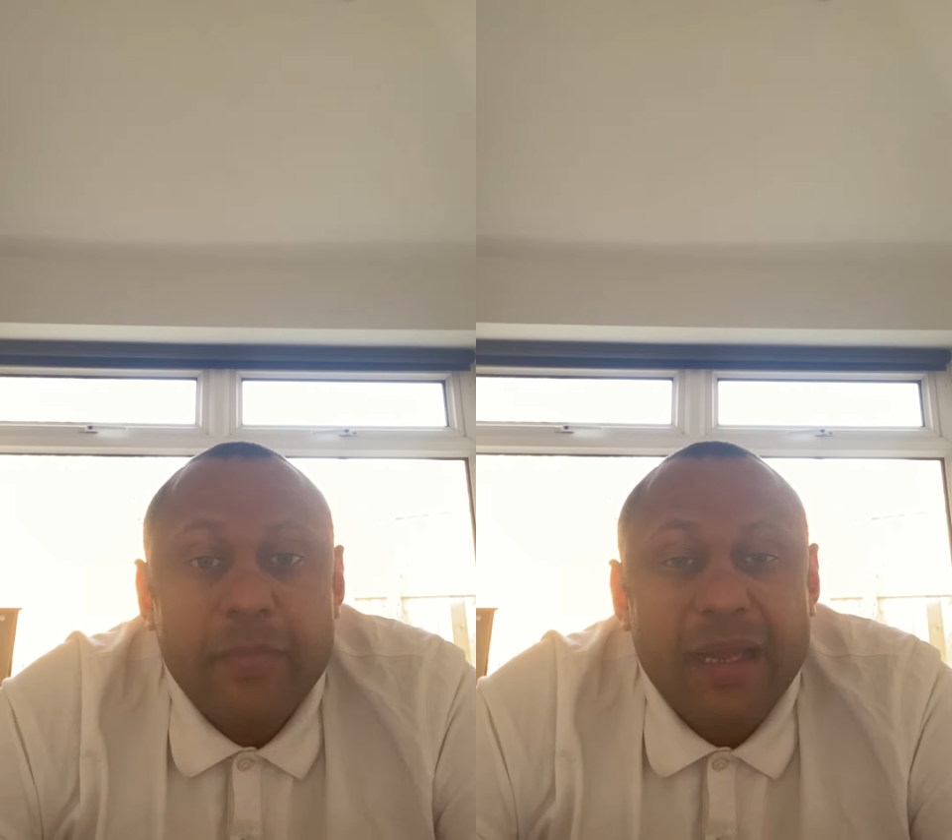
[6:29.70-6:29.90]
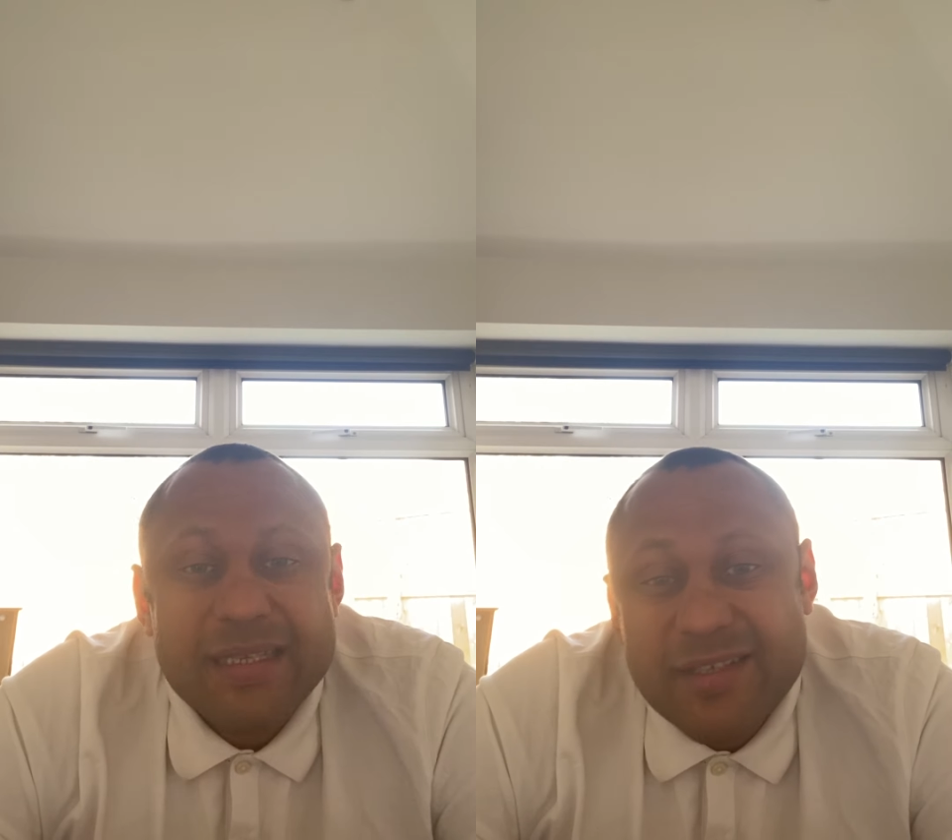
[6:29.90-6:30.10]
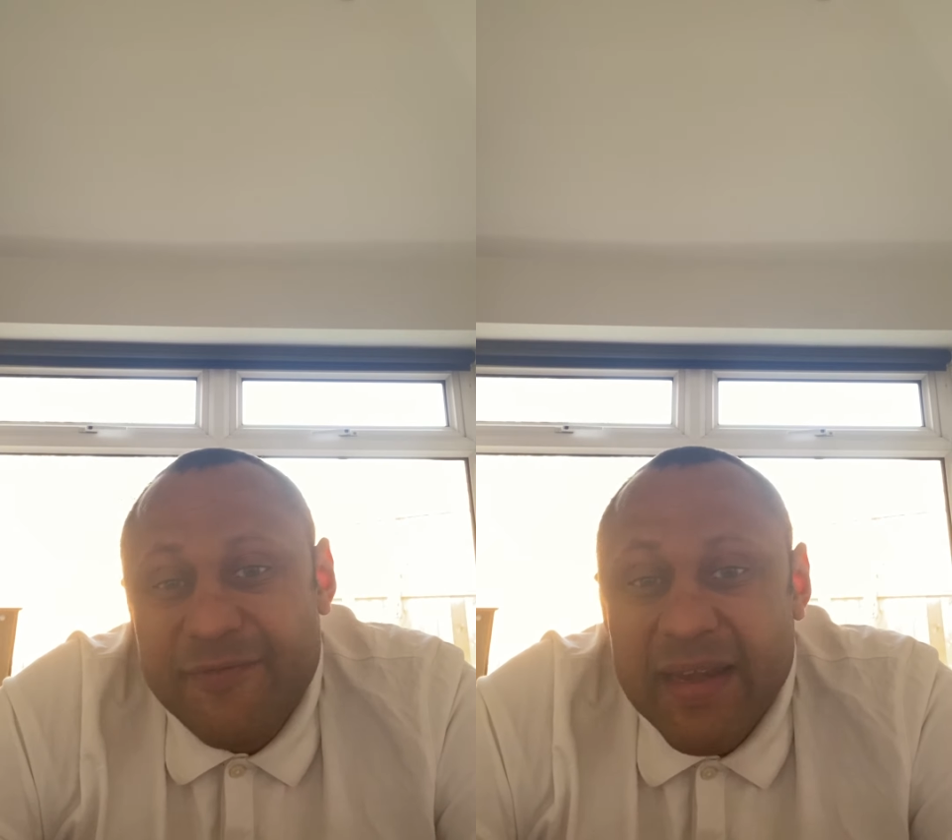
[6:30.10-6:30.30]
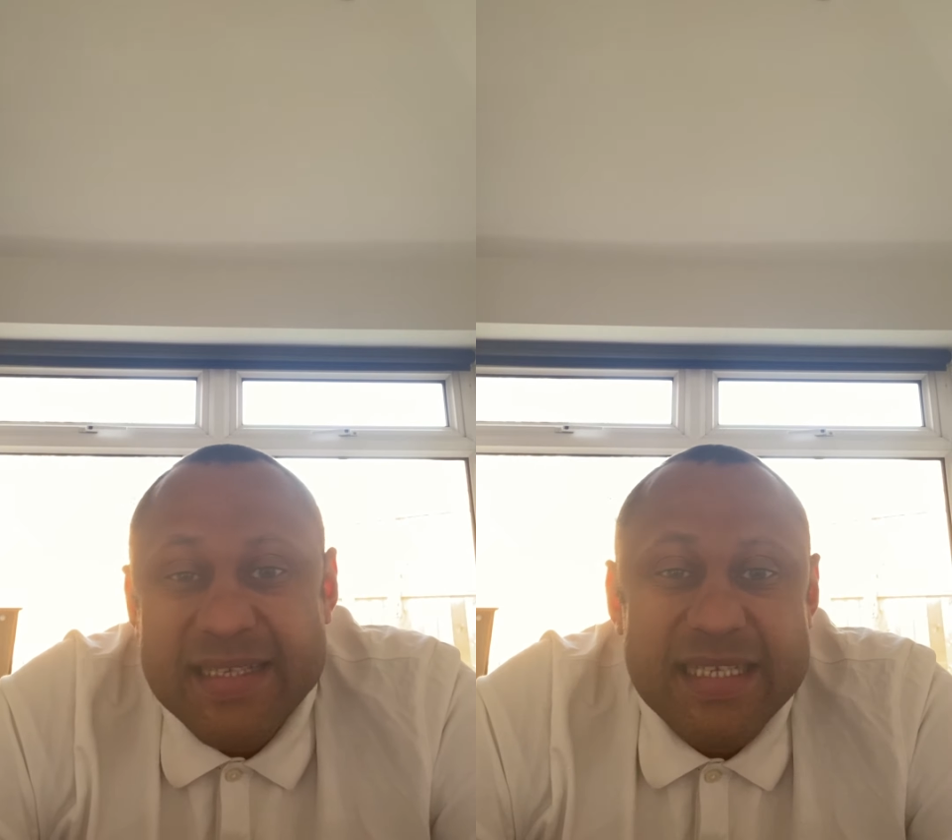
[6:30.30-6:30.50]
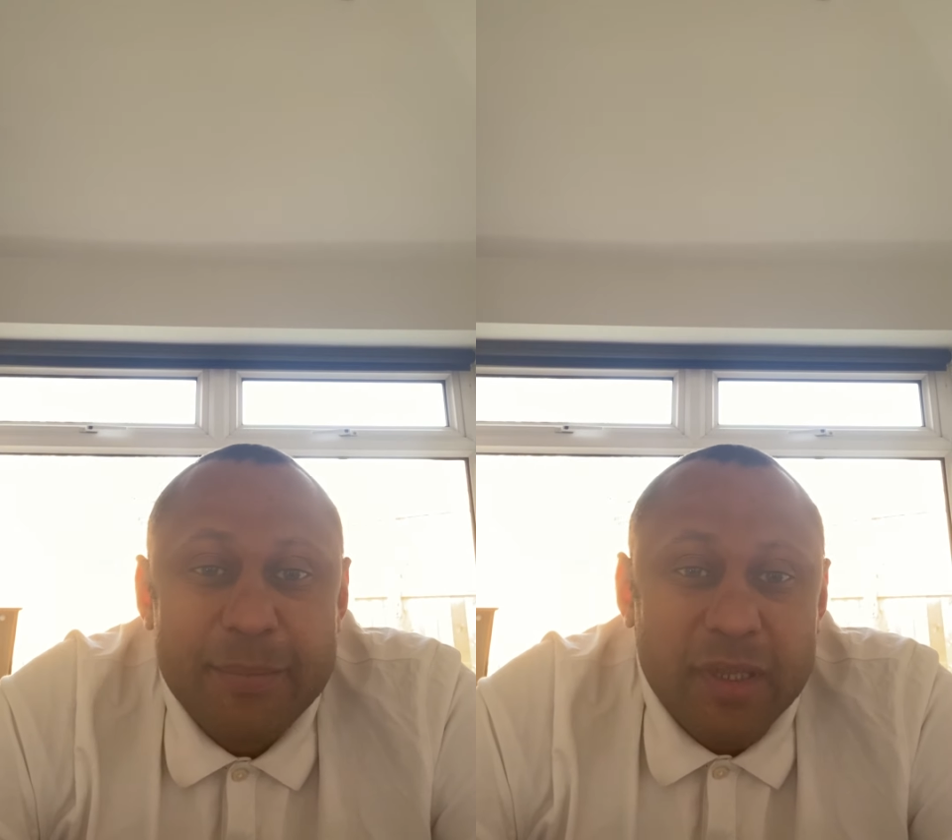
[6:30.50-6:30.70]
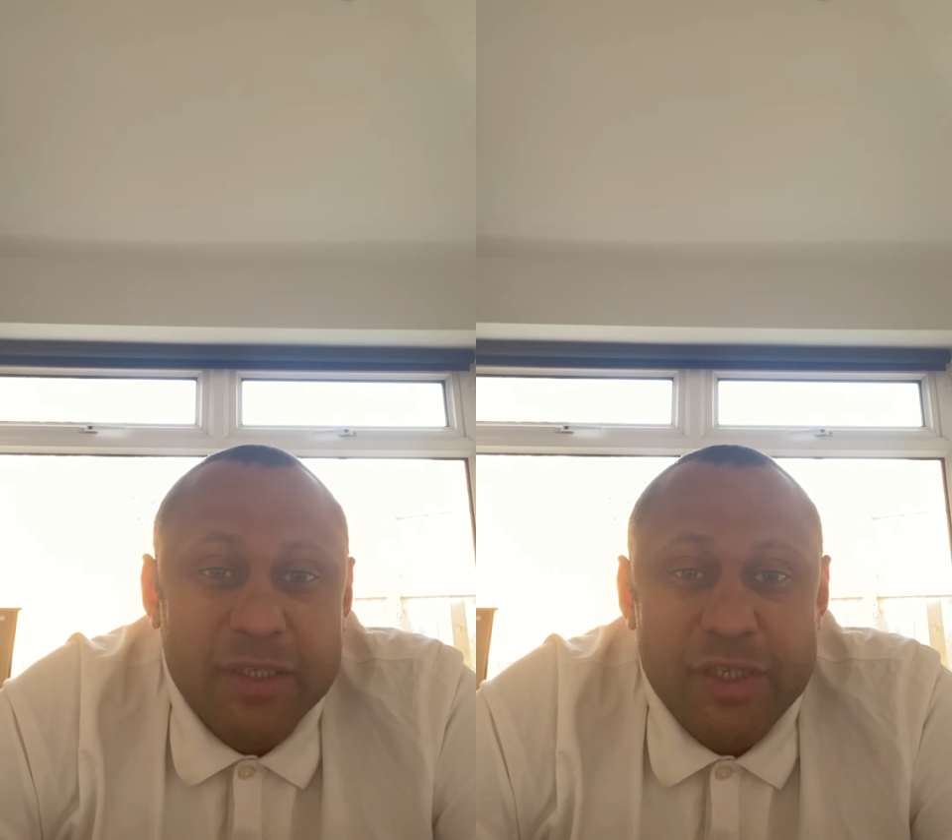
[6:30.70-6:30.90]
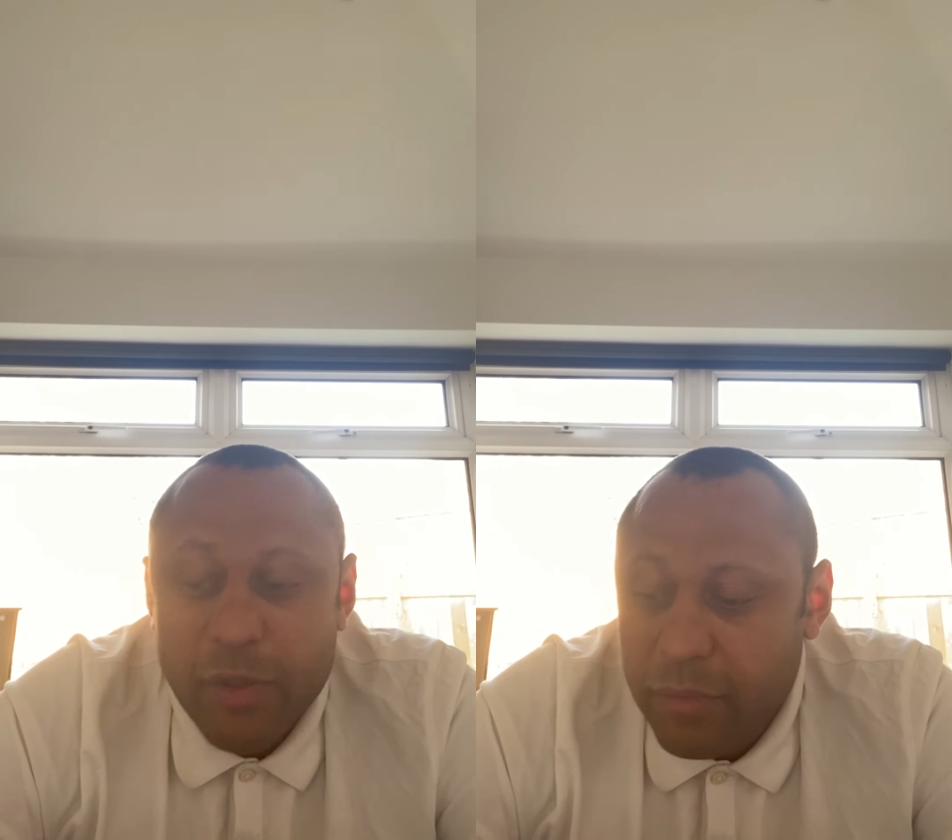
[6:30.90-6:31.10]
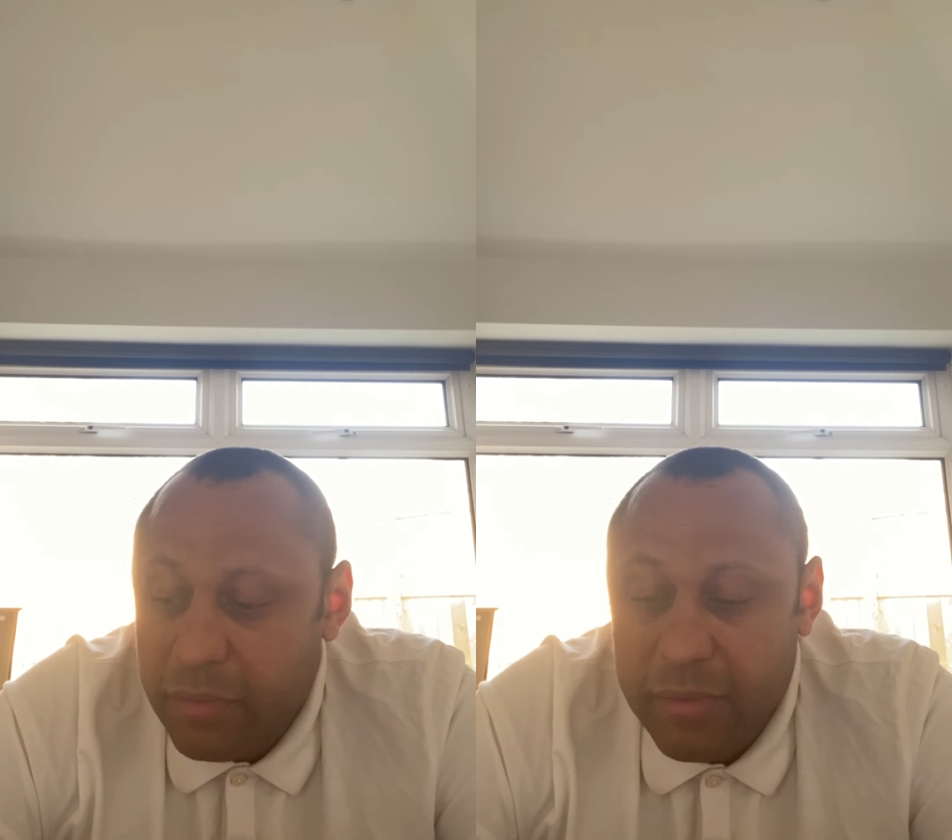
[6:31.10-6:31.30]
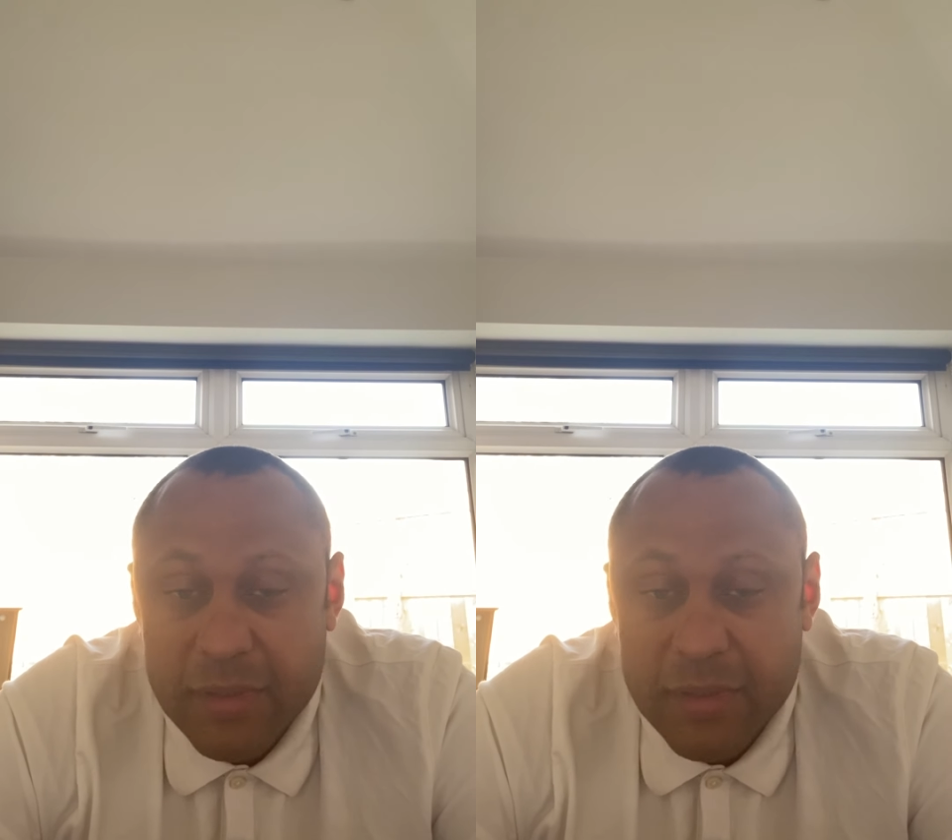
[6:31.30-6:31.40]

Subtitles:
It's very simple to do.